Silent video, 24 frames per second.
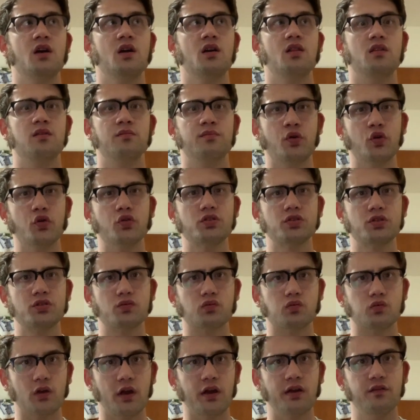the most
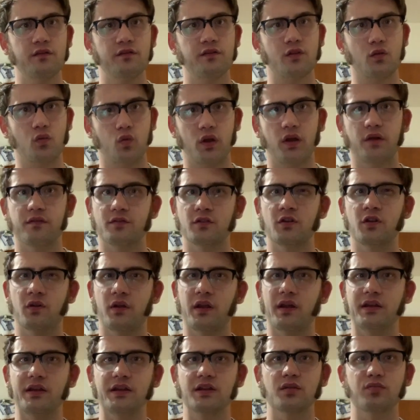right for whatever note I
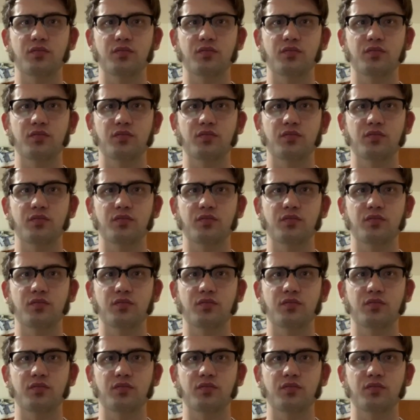need to